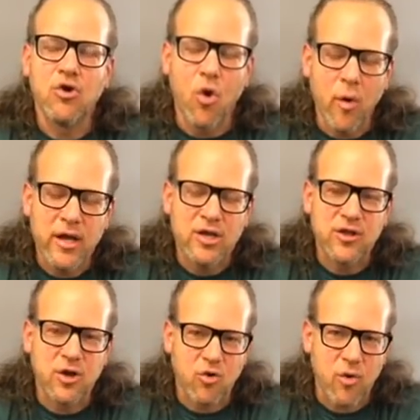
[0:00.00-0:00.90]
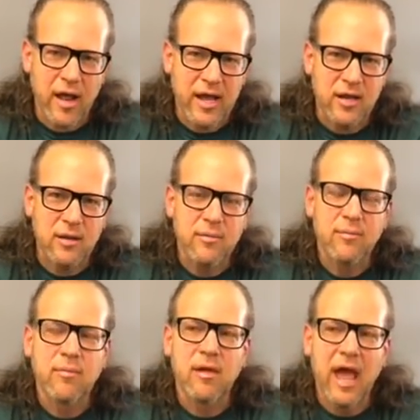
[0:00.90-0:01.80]
going to the crate
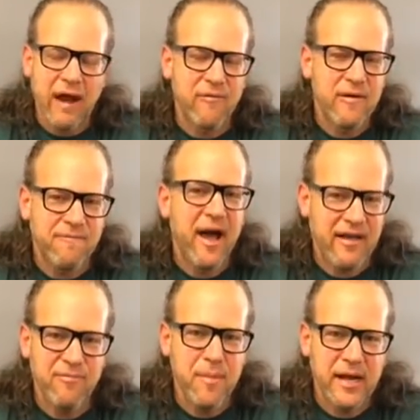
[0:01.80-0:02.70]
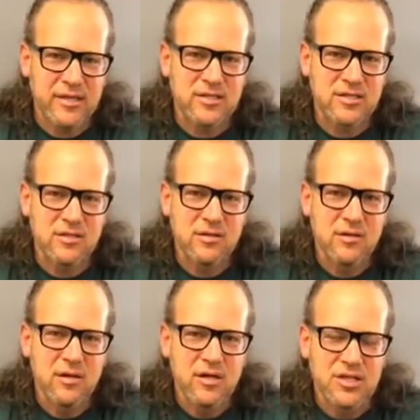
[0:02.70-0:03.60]
every five minutes
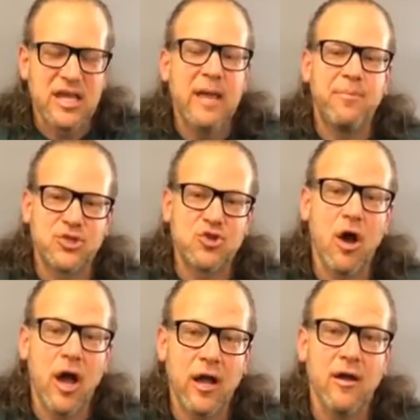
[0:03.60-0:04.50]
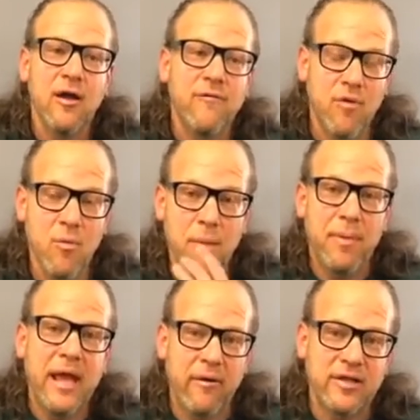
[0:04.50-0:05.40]
to keep this dog from
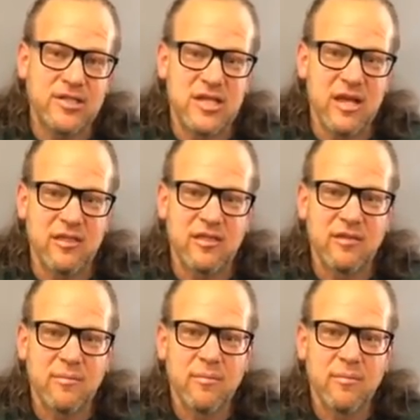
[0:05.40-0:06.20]
ripping out its teeth.